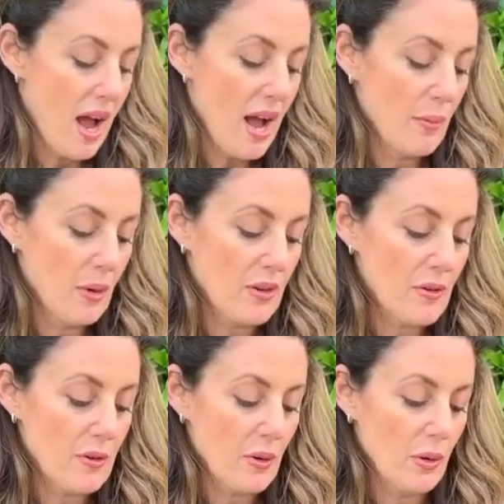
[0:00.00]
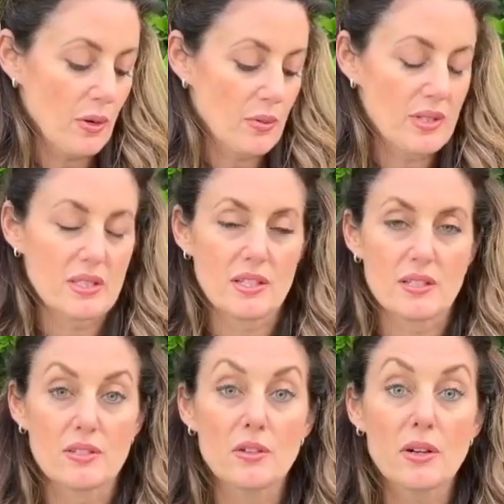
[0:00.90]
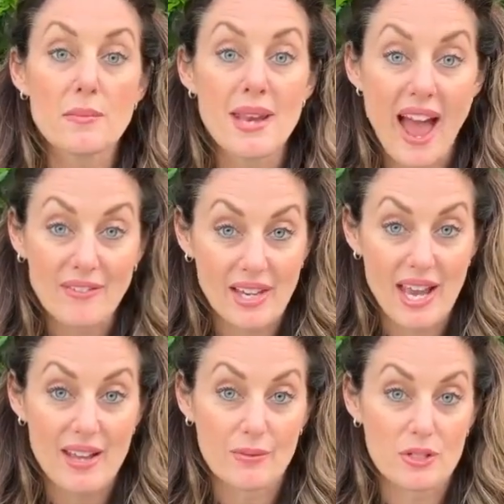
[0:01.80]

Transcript: one of her goals was to circumnavigate,